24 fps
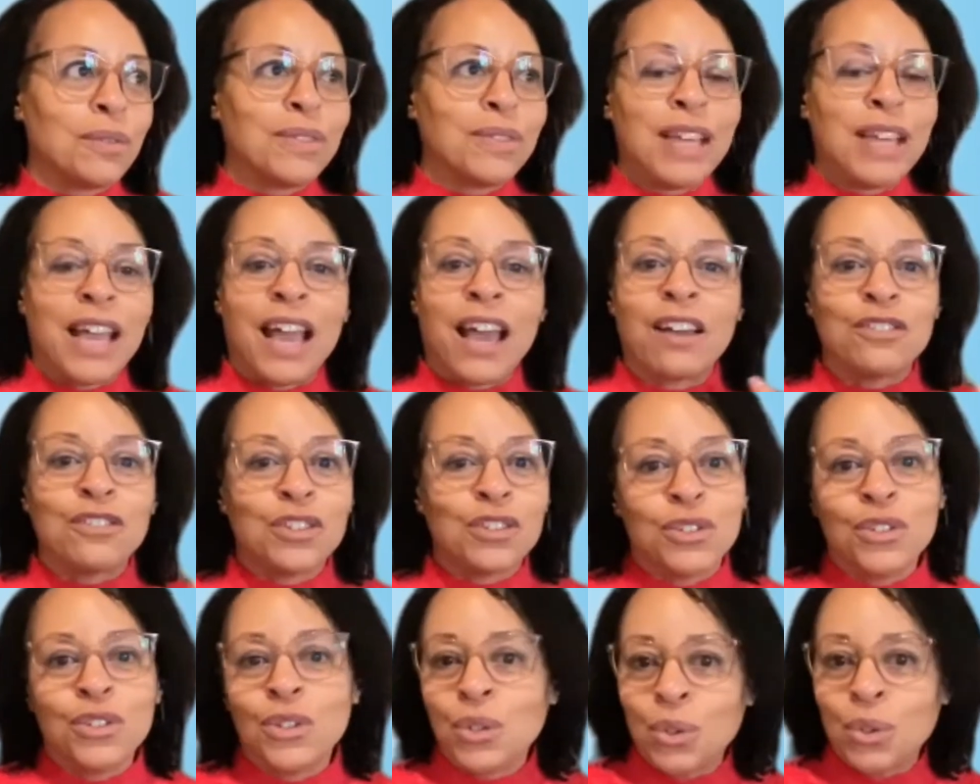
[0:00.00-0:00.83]
they have to
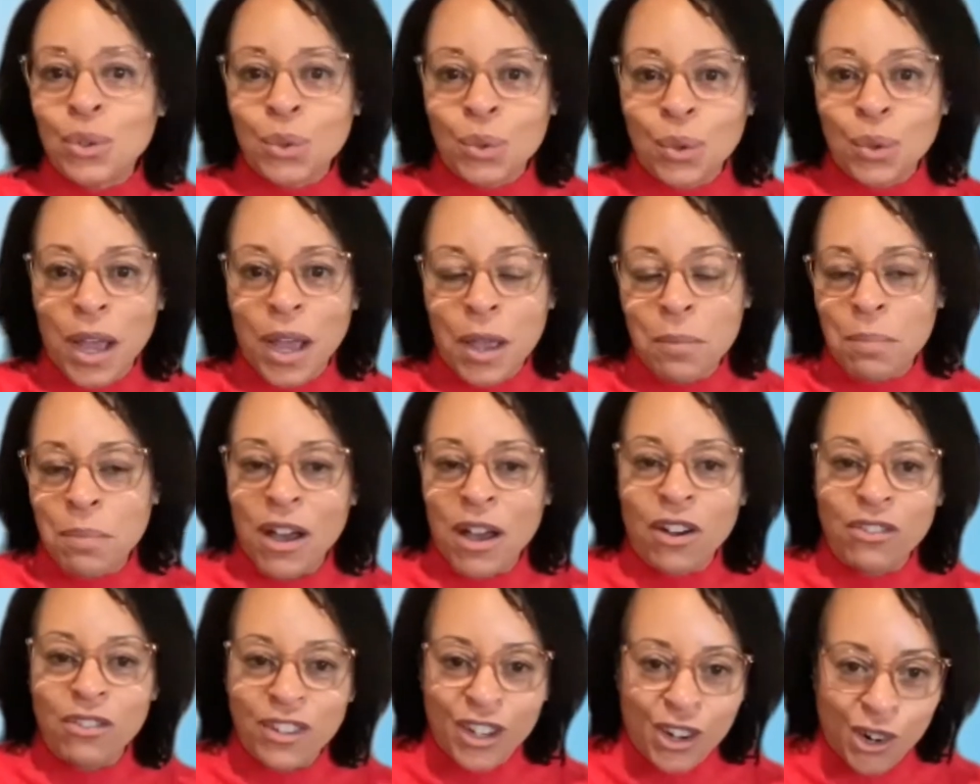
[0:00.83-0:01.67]
do a
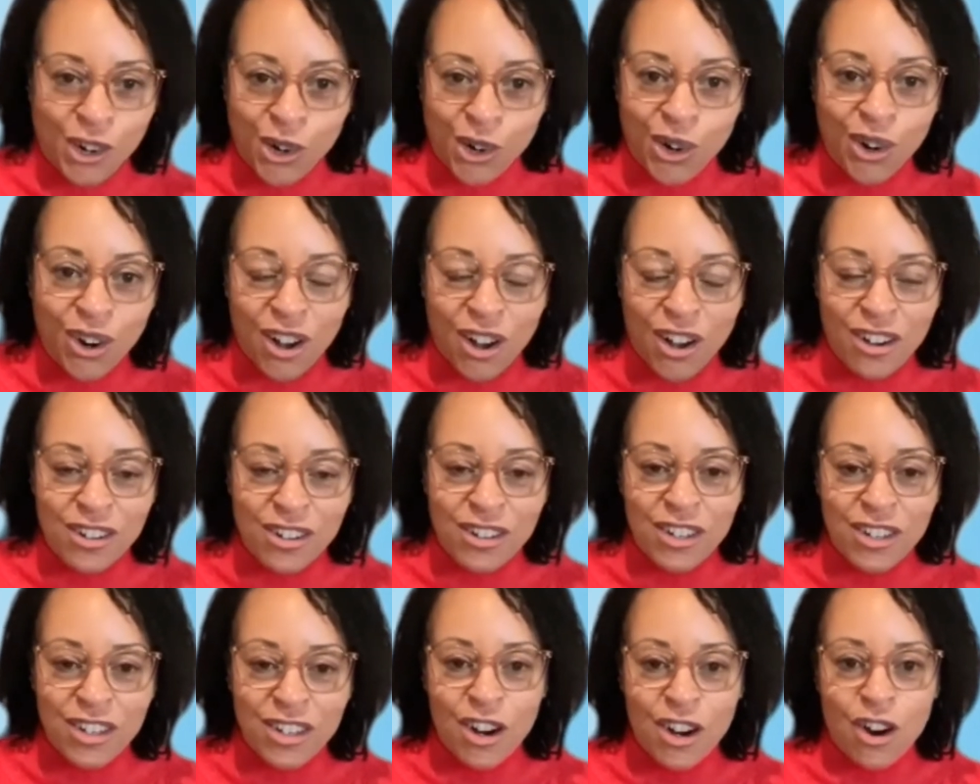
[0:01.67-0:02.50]
pelvic curl
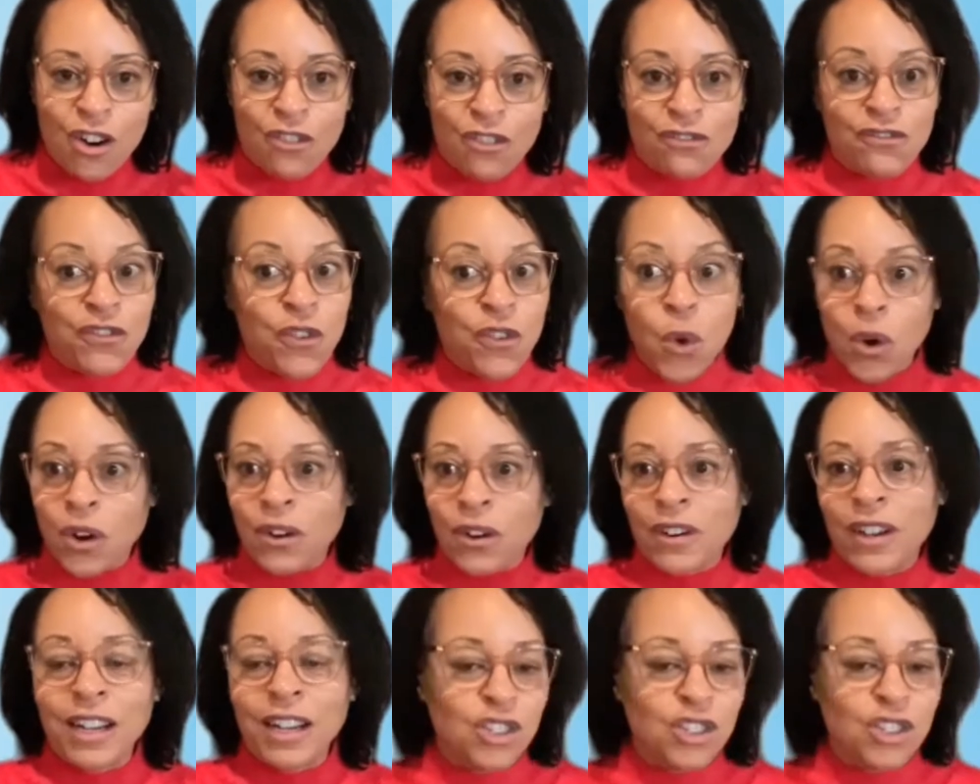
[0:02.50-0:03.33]

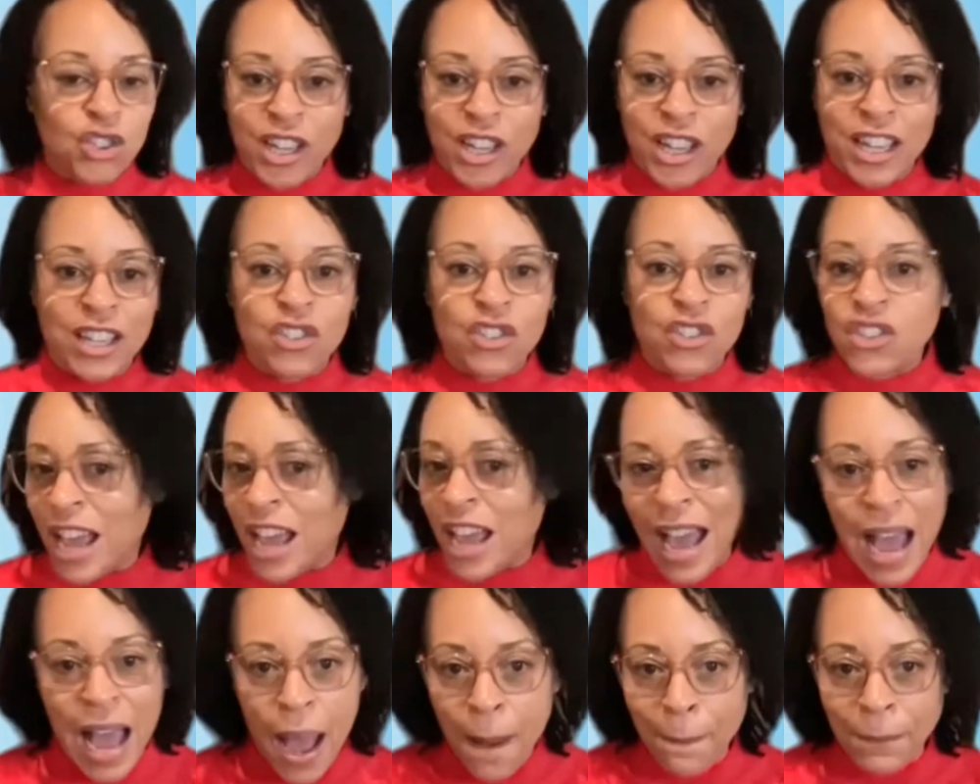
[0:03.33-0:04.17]
for a change to
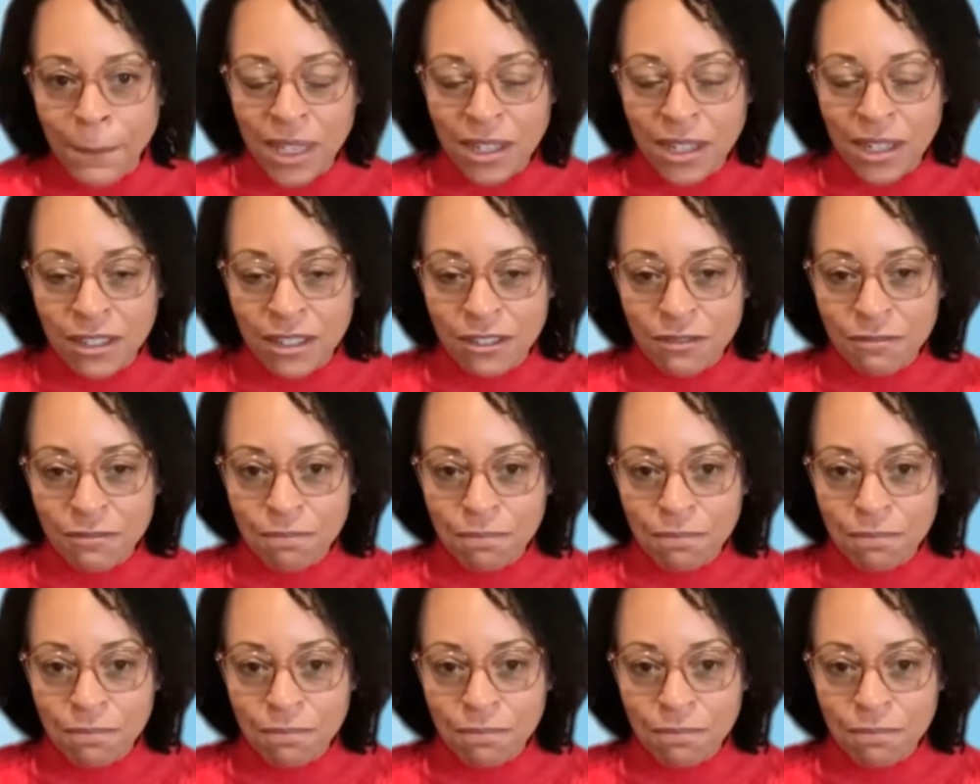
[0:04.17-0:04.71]
happen.